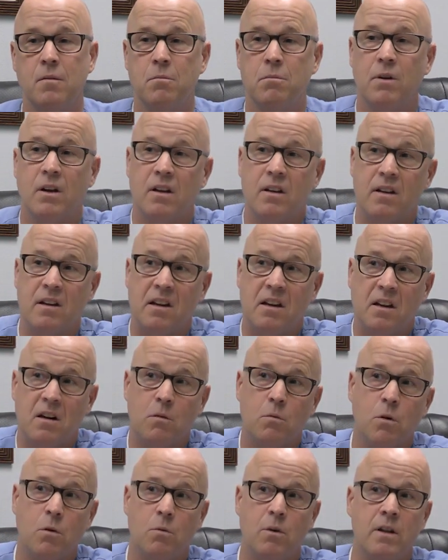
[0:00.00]
But
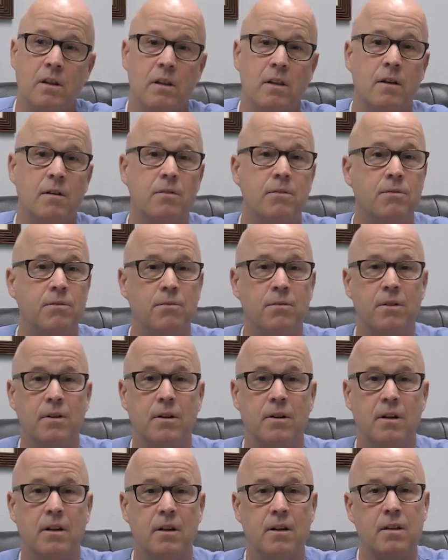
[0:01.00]
here where we live,
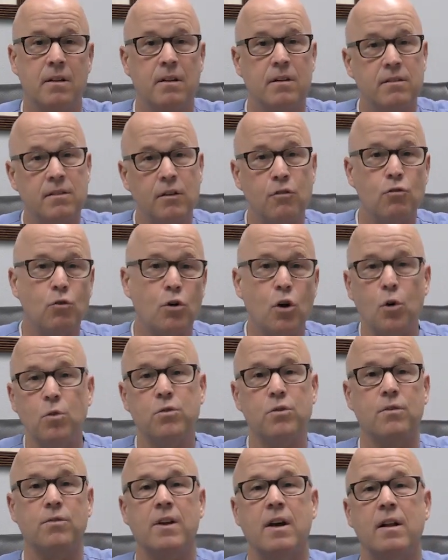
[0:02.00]
in the central
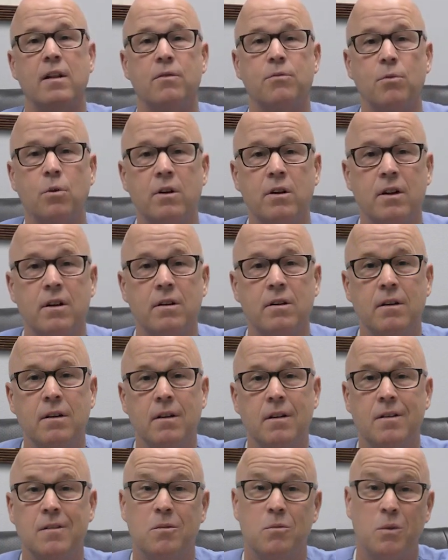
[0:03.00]
coast of California,
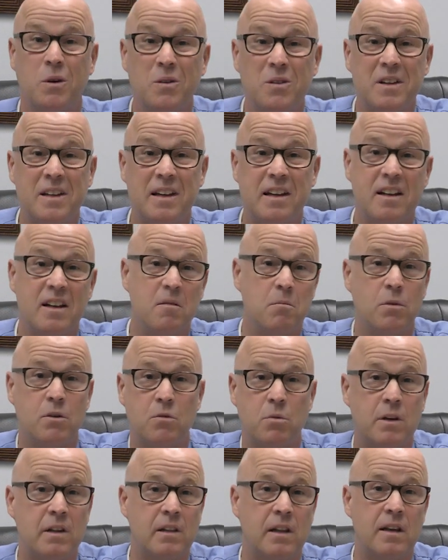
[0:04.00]
we only get it
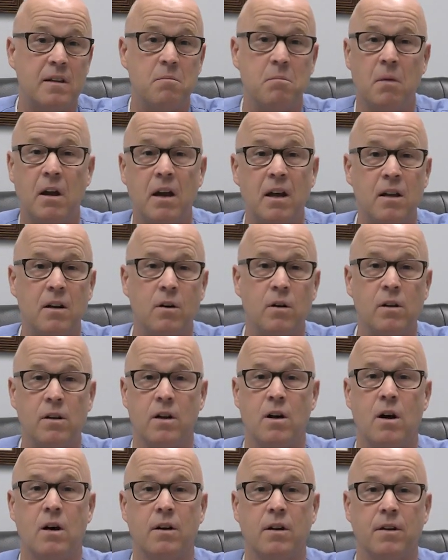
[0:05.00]
between late May and
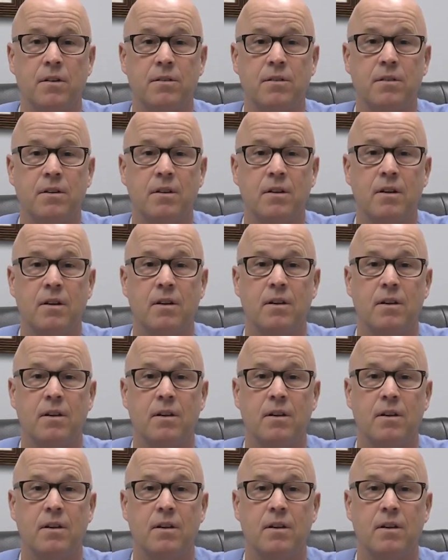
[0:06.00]
early August.